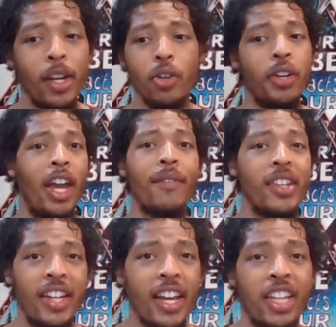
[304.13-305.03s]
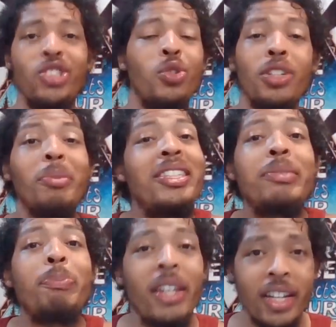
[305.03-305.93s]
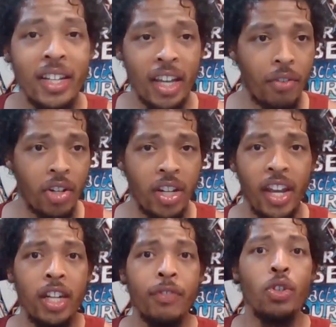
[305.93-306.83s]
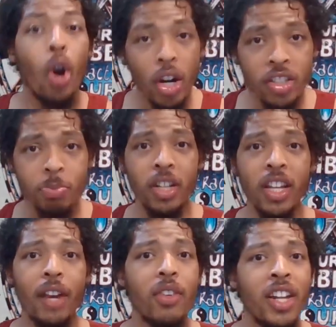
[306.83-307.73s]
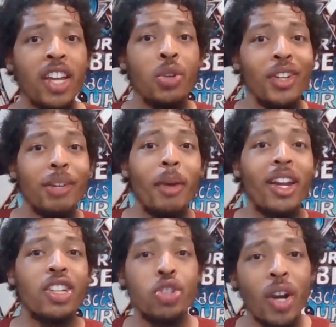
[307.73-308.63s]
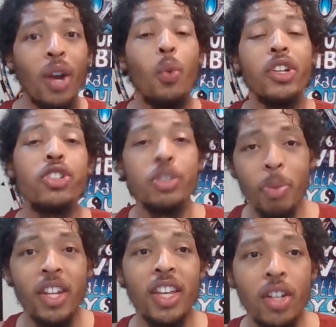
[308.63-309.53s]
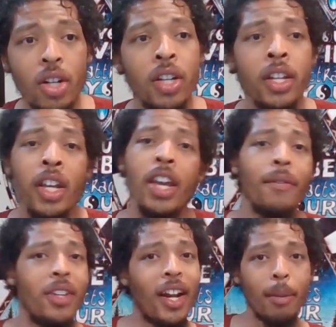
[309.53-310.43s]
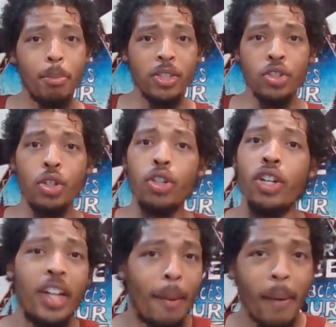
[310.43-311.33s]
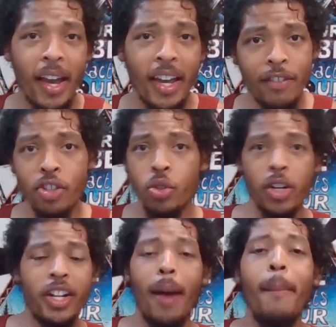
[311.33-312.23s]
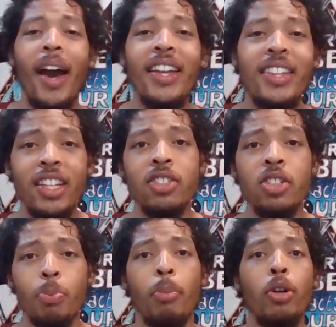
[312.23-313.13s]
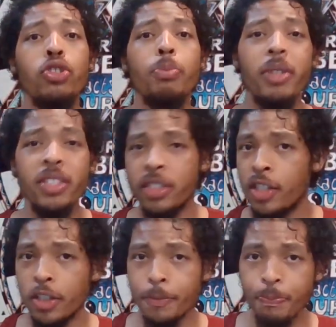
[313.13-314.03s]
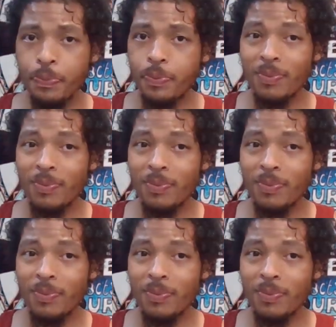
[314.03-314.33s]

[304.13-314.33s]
big on every day because you shouldn't be spending every day. And if you are spending every day, you need to be able to track what you're spending it on. If you're not a business owner, you're not buying inventory, you're not buying things to promote your business,